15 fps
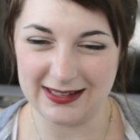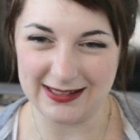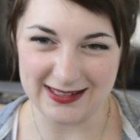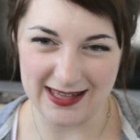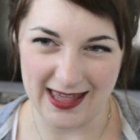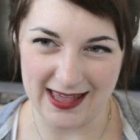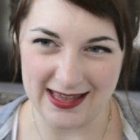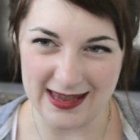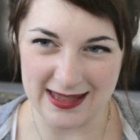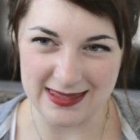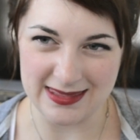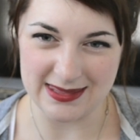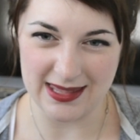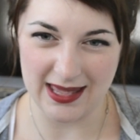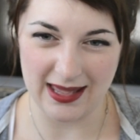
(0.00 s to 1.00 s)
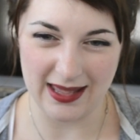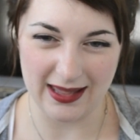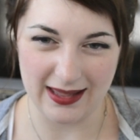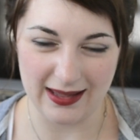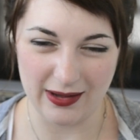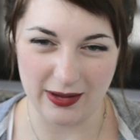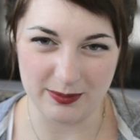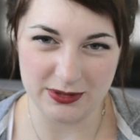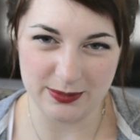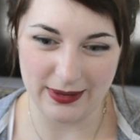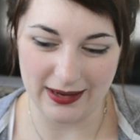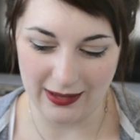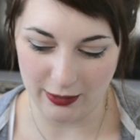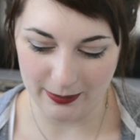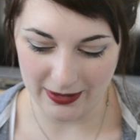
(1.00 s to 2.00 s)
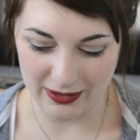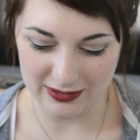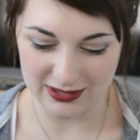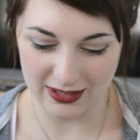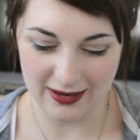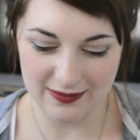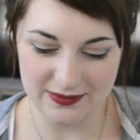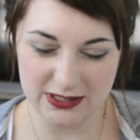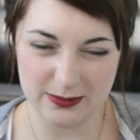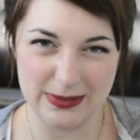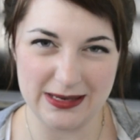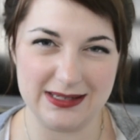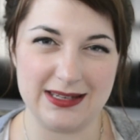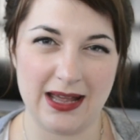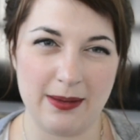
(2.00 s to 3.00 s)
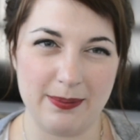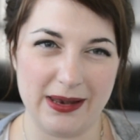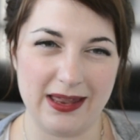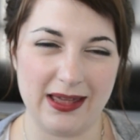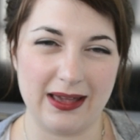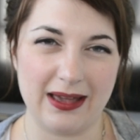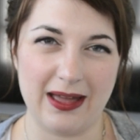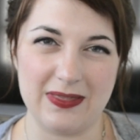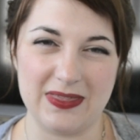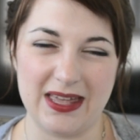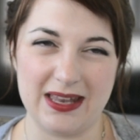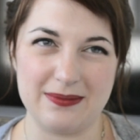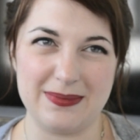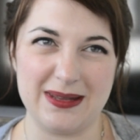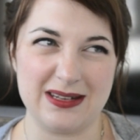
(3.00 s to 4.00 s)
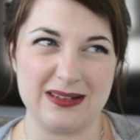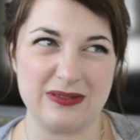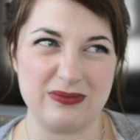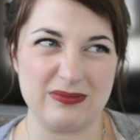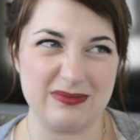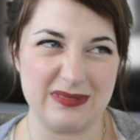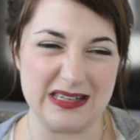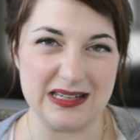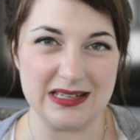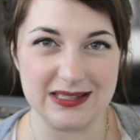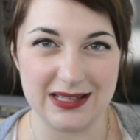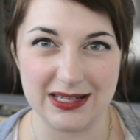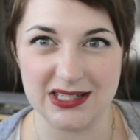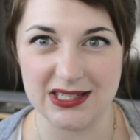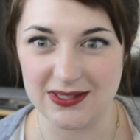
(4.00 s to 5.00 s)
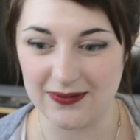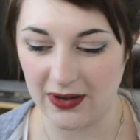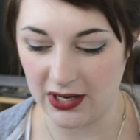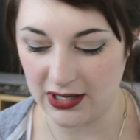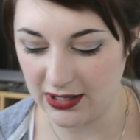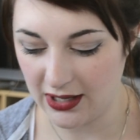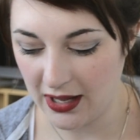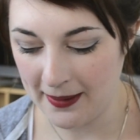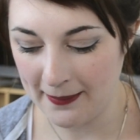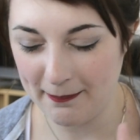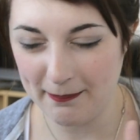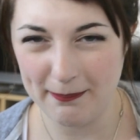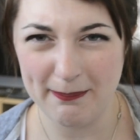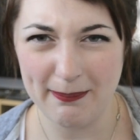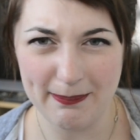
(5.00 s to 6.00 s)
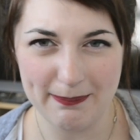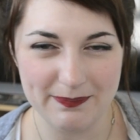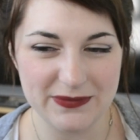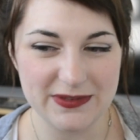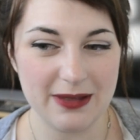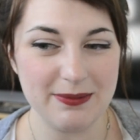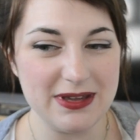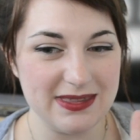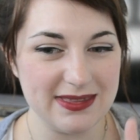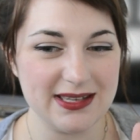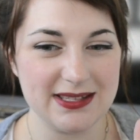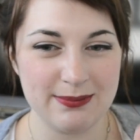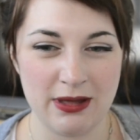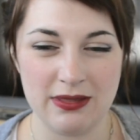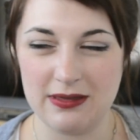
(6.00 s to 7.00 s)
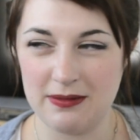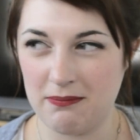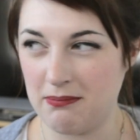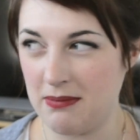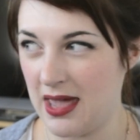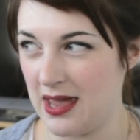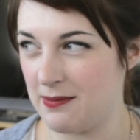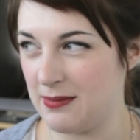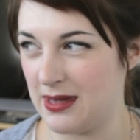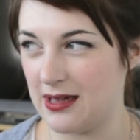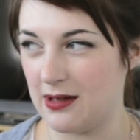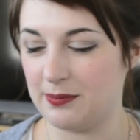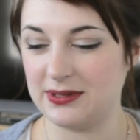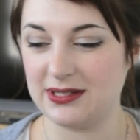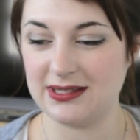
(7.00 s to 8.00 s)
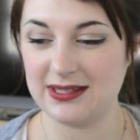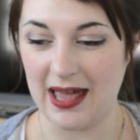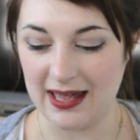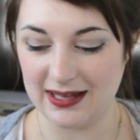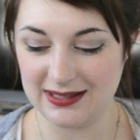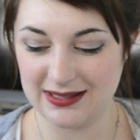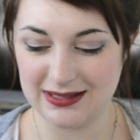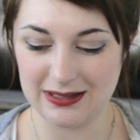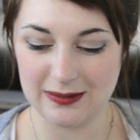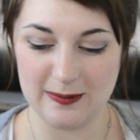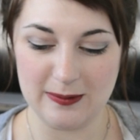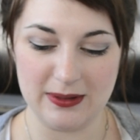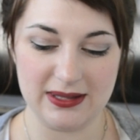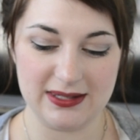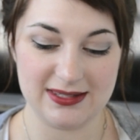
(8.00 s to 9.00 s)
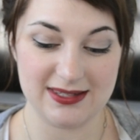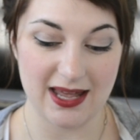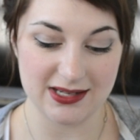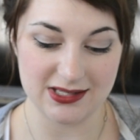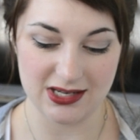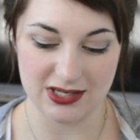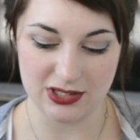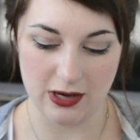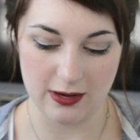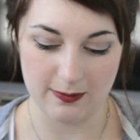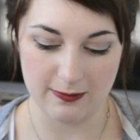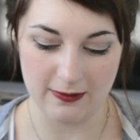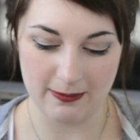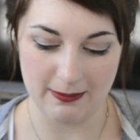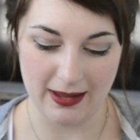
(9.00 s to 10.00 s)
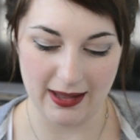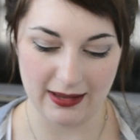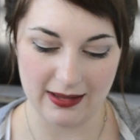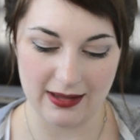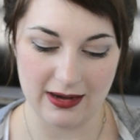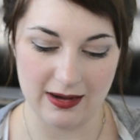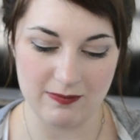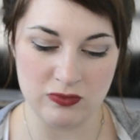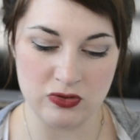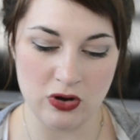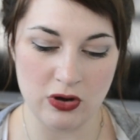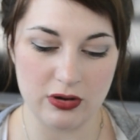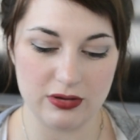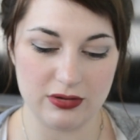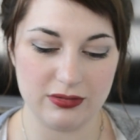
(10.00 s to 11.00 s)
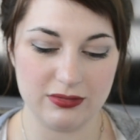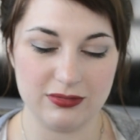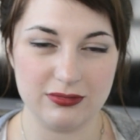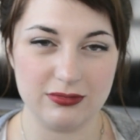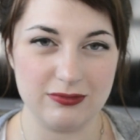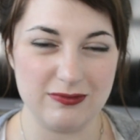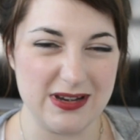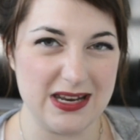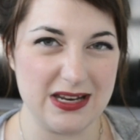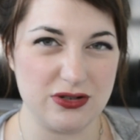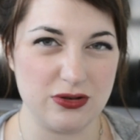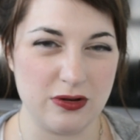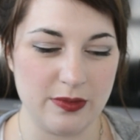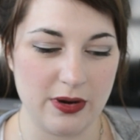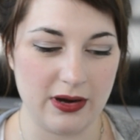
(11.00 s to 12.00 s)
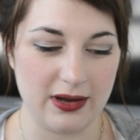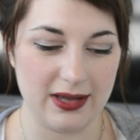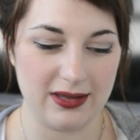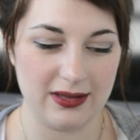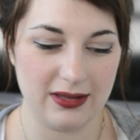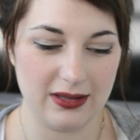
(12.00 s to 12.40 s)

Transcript: getting in there up to my elbows. I've just been dabbling and then been dissatisfied. Something this month made me obsessed with Satin Taupe from MAC, and I'm not really sure why,